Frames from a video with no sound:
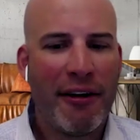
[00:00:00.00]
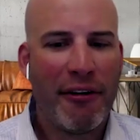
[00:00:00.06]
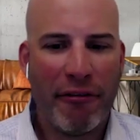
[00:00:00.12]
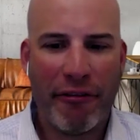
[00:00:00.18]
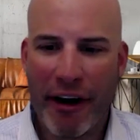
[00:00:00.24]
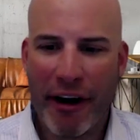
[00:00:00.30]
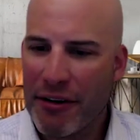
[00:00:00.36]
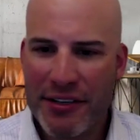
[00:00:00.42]

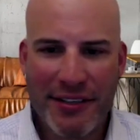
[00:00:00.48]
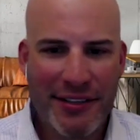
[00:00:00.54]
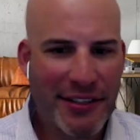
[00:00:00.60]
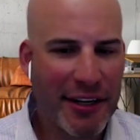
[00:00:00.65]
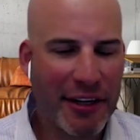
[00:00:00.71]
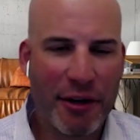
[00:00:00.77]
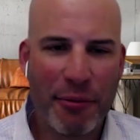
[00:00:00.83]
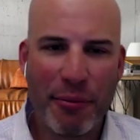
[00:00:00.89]

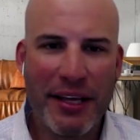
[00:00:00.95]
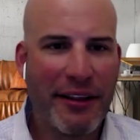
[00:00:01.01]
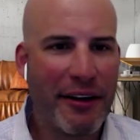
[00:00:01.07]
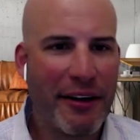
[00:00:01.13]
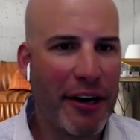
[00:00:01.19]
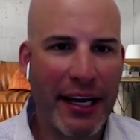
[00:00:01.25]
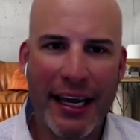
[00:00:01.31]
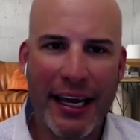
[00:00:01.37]
Verison's going to be
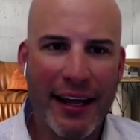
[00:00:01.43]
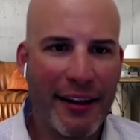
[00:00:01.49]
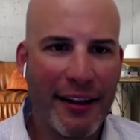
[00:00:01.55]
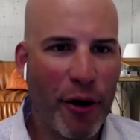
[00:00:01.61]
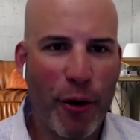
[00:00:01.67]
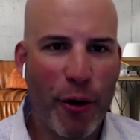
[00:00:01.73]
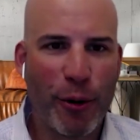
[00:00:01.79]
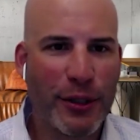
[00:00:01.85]
there again
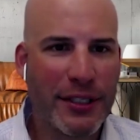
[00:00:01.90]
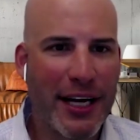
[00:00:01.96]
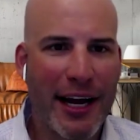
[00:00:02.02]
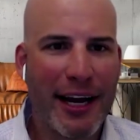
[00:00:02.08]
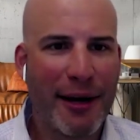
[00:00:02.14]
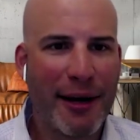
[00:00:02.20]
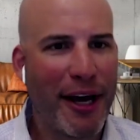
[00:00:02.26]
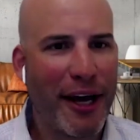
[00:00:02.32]
the whole
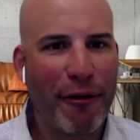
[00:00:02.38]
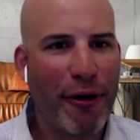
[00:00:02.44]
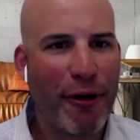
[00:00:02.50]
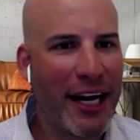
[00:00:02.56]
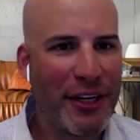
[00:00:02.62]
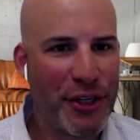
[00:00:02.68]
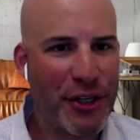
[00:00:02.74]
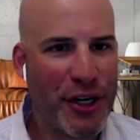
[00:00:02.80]
time, kind of
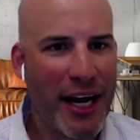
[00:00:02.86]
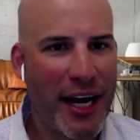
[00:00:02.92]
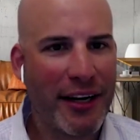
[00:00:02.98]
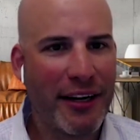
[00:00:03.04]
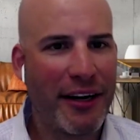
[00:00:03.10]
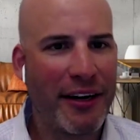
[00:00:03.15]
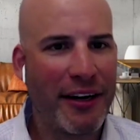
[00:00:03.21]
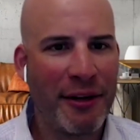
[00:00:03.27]
riding
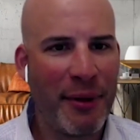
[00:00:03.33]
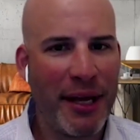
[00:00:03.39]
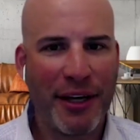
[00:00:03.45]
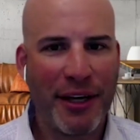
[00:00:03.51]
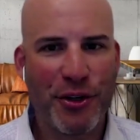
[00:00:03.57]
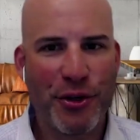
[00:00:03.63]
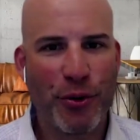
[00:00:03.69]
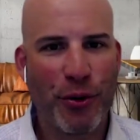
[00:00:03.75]
shotgun and
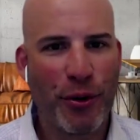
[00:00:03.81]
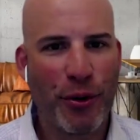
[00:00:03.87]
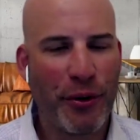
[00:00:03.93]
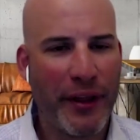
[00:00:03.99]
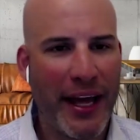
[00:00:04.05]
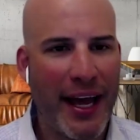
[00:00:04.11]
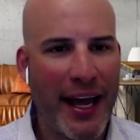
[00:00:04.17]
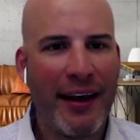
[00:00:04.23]
making sure
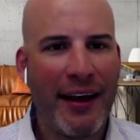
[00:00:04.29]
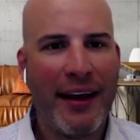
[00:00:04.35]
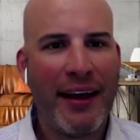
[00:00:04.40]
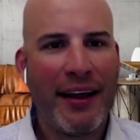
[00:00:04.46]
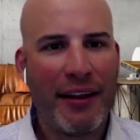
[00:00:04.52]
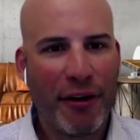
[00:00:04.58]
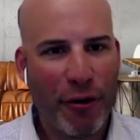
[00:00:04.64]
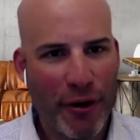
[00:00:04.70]
that
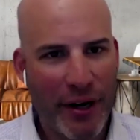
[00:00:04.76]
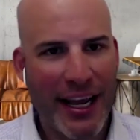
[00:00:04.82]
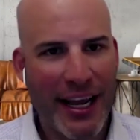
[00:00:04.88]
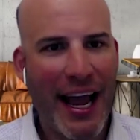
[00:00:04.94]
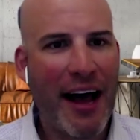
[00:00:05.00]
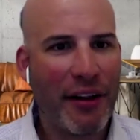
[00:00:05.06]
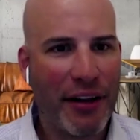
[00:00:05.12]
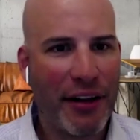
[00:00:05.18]

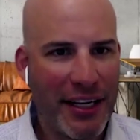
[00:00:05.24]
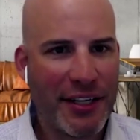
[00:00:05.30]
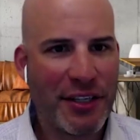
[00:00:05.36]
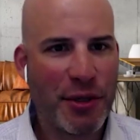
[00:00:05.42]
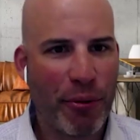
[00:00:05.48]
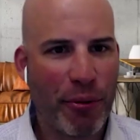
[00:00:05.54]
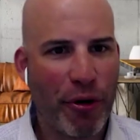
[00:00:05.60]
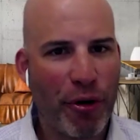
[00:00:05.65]
criticality
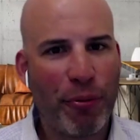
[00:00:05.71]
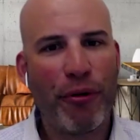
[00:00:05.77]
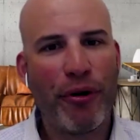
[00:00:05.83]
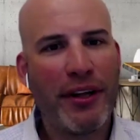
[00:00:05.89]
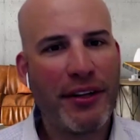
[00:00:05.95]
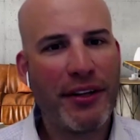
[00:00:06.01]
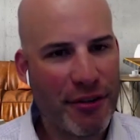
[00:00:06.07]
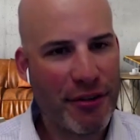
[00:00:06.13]
is
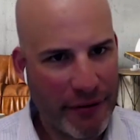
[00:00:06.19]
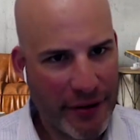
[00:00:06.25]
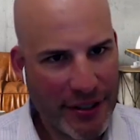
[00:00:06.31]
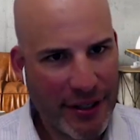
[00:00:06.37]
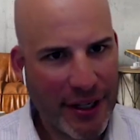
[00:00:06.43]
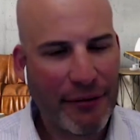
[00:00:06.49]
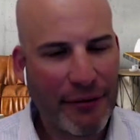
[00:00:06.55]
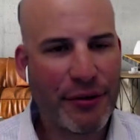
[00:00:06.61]
appropriate,
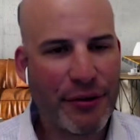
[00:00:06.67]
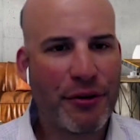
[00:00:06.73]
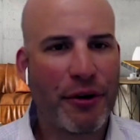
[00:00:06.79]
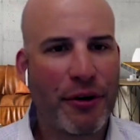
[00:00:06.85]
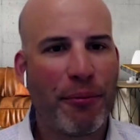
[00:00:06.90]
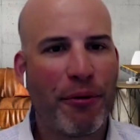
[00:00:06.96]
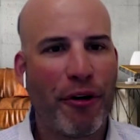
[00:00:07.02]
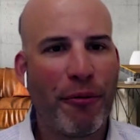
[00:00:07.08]
service levels
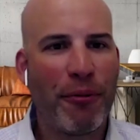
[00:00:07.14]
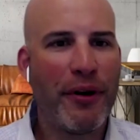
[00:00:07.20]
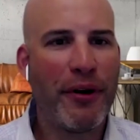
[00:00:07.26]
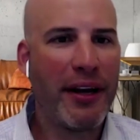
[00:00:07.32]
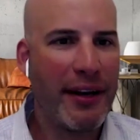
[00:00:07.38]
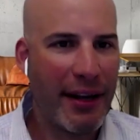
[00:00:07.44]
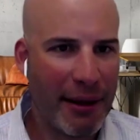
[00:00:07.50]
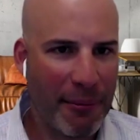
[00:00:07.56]
are
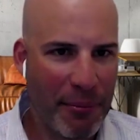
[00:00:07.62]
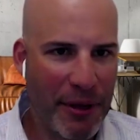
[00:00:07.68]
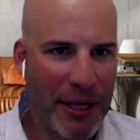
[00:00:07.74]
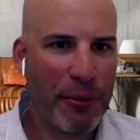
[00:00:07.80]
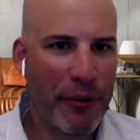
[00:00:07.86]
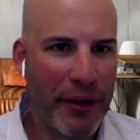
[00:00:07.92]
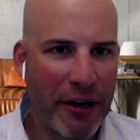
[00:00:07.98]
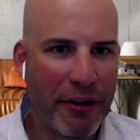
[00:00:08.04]
appropriate, and
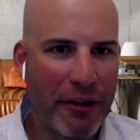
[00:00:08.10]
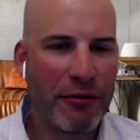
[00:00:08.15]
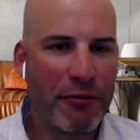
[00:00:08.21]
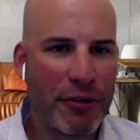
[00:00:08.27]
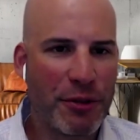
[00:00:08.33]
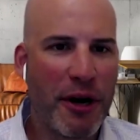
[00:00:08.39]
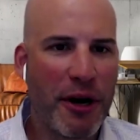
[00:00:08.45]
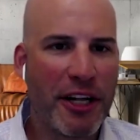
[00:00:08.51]
people that are
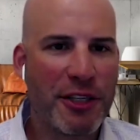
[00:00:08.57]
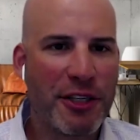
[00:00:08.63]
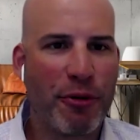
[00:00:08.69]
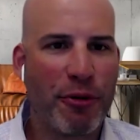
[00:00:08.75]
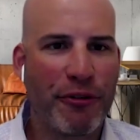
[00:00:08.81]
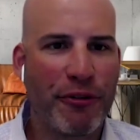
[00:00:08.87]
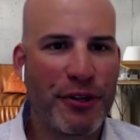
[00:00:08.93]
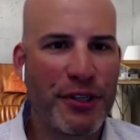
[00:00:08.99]

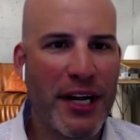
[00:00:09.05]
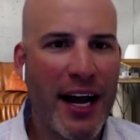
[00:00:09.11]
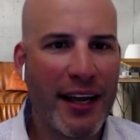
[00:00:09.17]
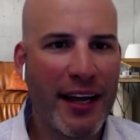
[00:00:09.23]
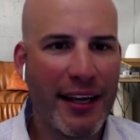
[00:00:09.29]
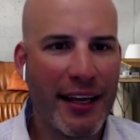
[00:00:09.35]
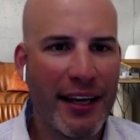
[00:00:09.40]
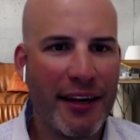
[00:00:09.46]
responsible for
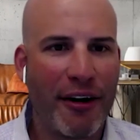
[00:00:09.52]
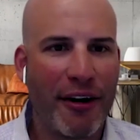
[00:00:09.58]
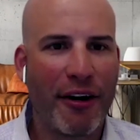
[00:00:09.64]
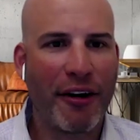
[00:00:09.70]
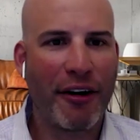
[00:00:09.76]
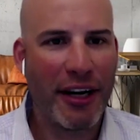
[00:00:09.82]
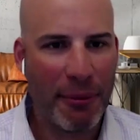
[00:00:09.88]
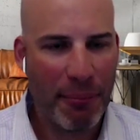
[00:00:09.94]
stocking it
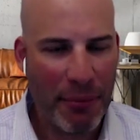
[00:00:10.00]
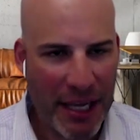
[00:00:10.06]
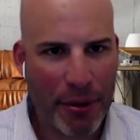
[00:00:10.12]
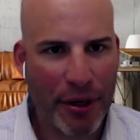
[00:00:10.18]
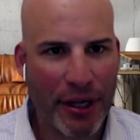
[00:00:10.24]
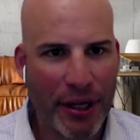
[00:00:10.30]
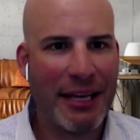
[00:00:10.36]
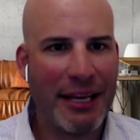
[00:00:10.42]
are going to be
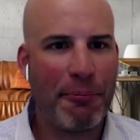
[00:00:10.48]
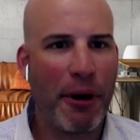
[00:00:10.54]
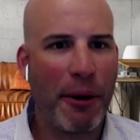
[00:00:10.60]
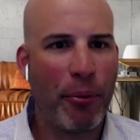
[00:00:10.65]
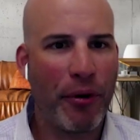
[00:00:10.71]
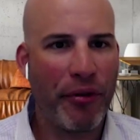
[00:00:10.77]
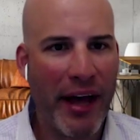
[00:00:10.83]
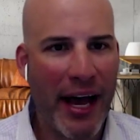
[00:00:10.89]
able to keep
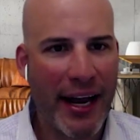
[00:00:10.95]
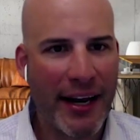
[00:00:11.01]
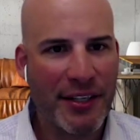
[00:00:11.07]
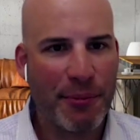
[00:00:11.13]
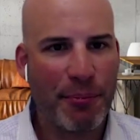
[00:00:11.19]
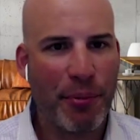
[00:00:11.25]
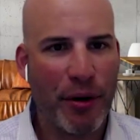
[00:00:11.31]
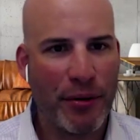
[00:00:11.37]
up with that,
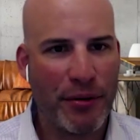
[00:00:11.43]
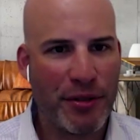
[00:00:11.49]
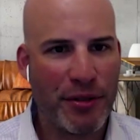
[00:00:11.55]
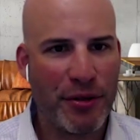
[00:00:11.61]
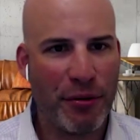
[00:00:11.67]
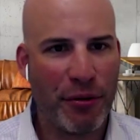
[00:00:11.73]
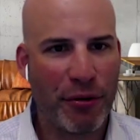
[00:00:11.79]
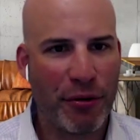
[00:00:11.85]
as
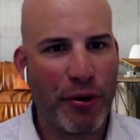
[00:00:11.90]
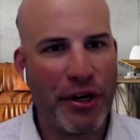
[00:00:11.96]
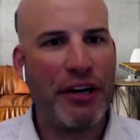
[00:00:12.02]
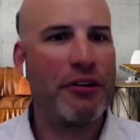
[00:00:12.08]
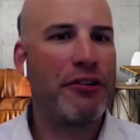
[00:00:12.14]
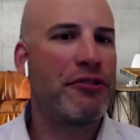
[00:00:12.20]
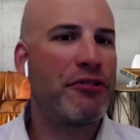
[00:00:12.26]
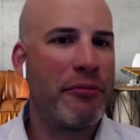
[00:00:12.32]
opposed to 3
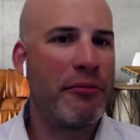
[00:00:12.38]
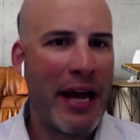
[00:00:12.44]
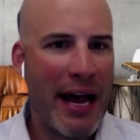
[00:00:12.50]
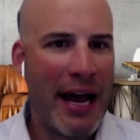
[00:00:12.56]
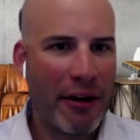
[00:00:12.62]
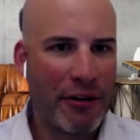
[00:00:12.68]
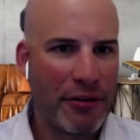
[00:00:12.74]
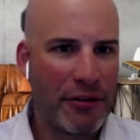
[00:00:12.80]
years from
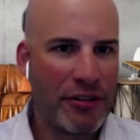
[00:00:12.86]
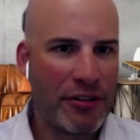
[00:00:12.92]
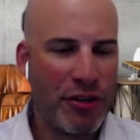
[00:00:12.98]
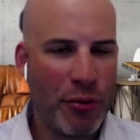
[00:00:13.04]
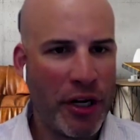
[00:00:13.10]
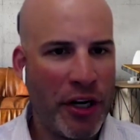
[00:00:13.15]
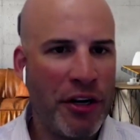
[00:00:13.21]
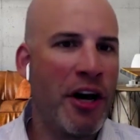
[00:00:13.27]
now
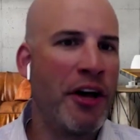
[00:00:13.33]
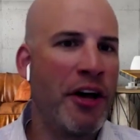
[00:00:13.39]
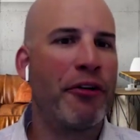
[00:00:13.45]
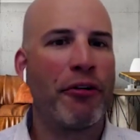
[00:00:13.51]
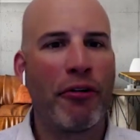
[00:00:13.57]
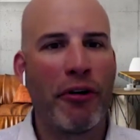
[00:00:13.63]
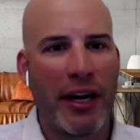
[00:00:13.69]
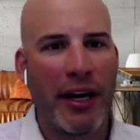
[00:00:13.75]
doing
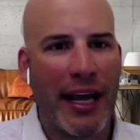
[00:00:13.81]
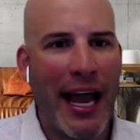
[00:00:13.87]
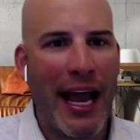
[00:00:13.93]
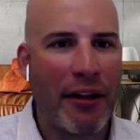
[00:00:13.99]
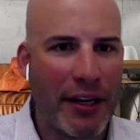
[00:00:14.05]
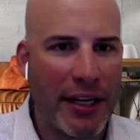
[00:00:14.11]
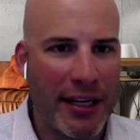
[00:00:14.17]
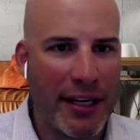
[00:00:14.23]
another
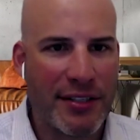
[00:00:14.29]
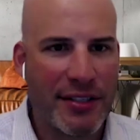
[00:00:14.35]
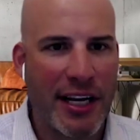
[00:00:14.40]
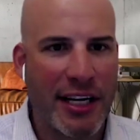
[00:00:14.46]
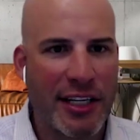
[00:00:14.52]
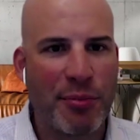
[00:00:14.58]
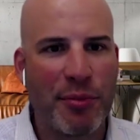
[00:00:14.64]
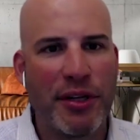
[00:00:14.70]
criticality
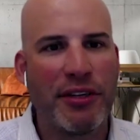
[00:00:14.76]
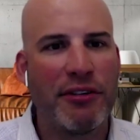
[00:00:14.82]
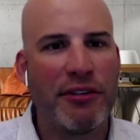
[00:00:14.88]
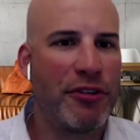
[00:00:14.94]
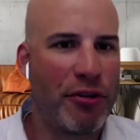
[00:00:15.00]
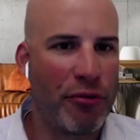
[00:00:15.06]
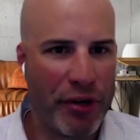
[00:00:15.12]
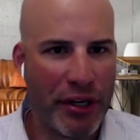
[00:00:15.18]
assessment
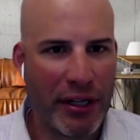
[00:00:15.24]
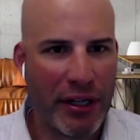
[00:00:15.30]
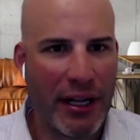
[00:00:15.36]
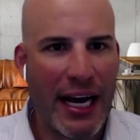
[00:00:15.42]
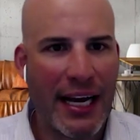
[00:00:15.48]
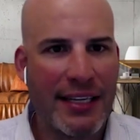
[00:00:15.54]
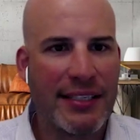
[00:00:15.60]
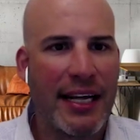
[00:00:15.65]
to
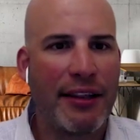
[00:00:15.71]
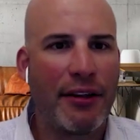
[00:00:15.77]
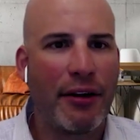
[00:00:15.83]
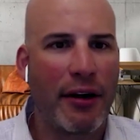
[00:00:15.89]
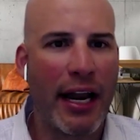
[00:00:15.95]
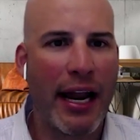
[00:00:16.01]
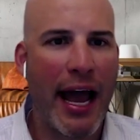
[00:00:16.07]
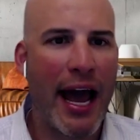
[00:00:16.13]
realize that
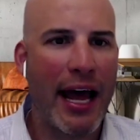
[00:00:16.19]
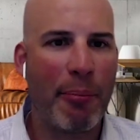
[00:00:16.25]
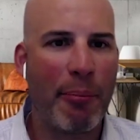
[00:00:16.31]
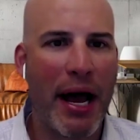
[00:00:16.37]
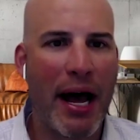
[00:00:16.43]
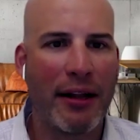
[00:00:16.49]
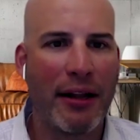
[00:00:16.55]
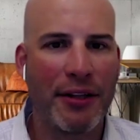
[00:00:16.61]
they're kind of out of
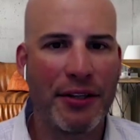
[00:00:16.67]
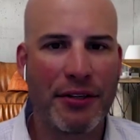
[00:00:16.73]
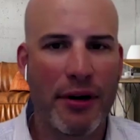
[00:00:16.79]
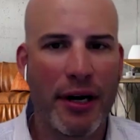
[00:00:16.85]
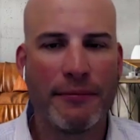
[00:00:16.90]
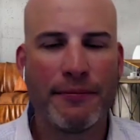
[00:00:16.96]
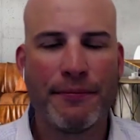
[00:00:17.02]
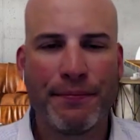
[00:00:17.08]
balance,
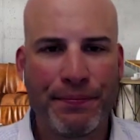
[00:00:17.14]
right?